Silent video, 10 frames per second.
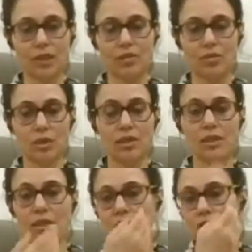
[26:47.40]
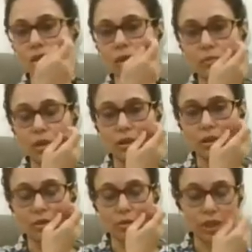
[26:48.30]
Okay. So
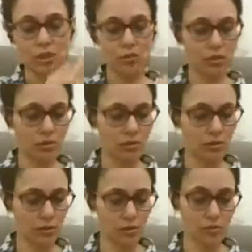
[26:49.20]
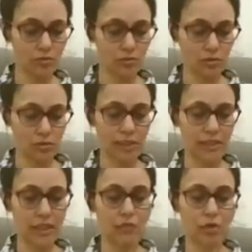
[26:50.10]
I'm going to
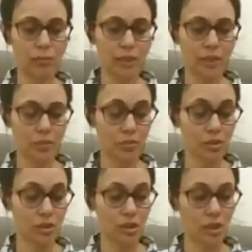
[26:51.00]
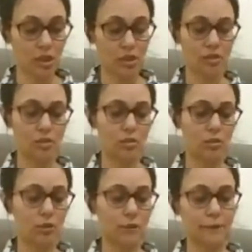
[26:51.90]
read down from my notes.
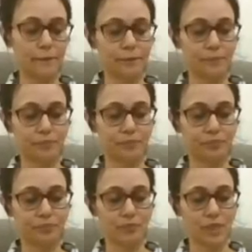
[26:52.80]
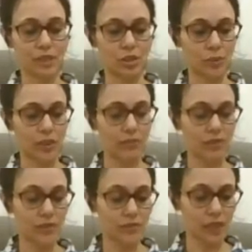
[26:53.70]
So the
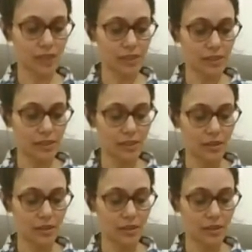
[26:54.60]
25 signs.